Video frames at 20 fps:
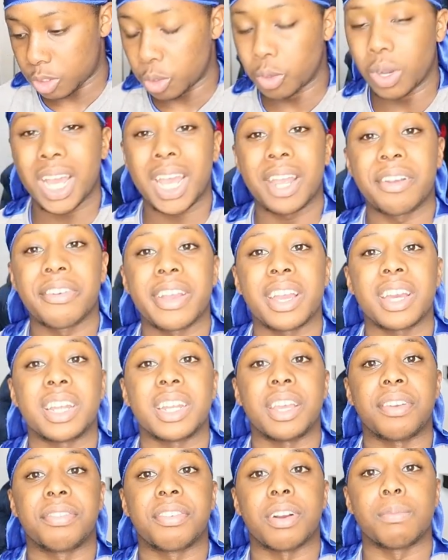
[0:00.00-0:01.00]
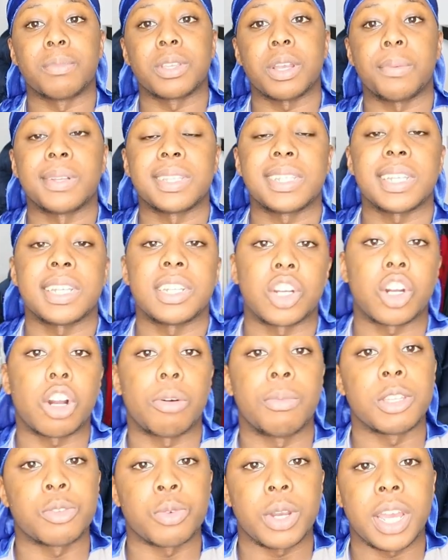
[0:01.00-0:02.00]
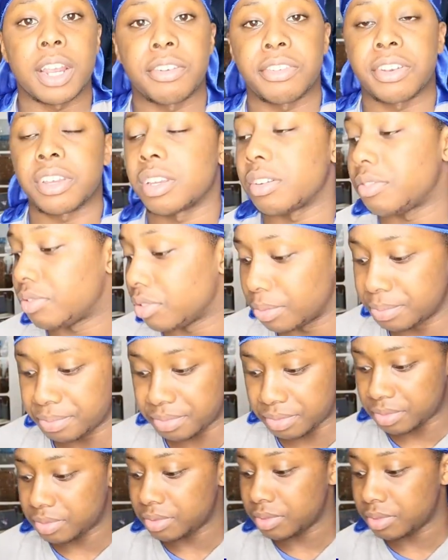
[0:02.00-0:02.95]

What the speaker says: What area are they from? Someone say in the comments what area they're from.